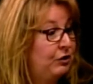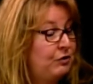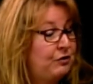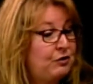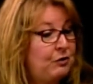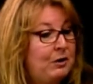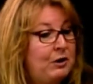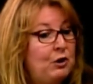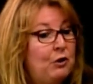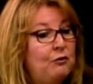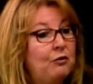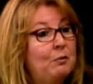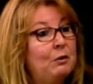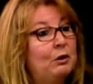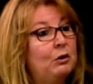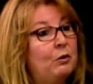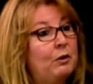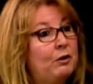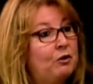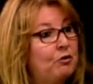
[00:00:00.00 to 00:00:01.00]
Mm-hmm. So I know from a
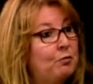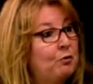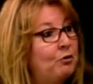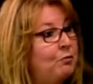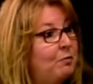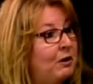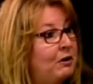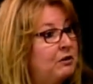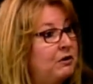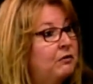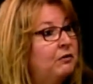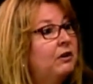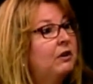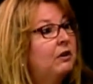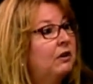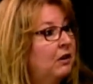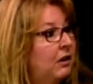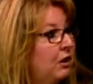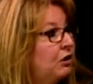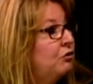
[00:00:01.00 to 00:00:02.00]
lawyer's perspective,
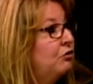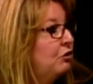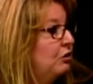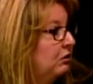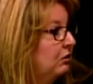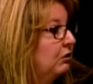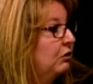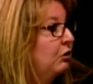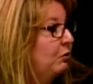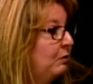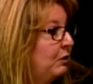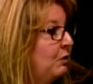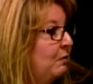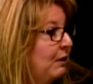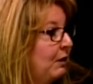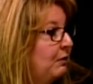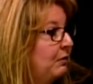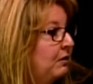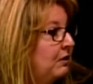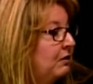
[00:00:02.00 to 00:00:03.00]
can you talk a little bit
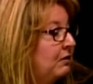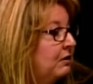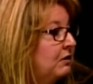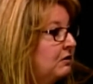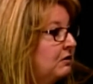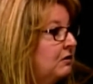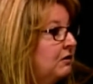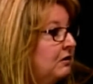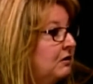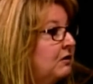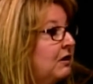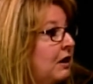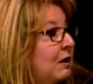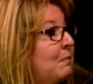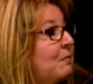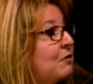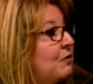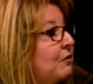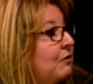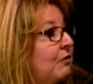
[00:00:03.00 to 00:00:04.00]
about the the, the
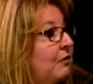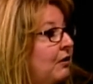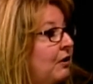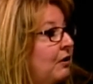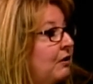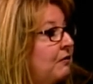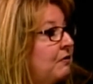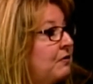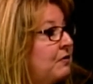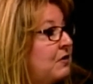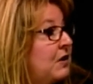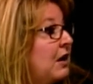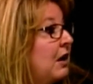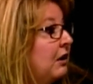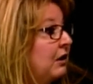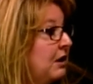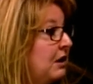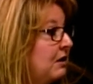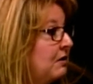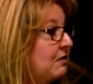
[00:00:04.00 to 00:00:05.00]
types of um,
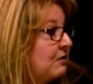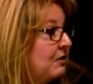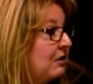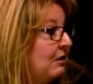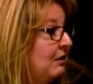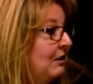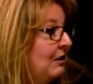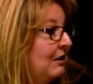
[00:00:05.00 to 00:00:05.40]
CLEs?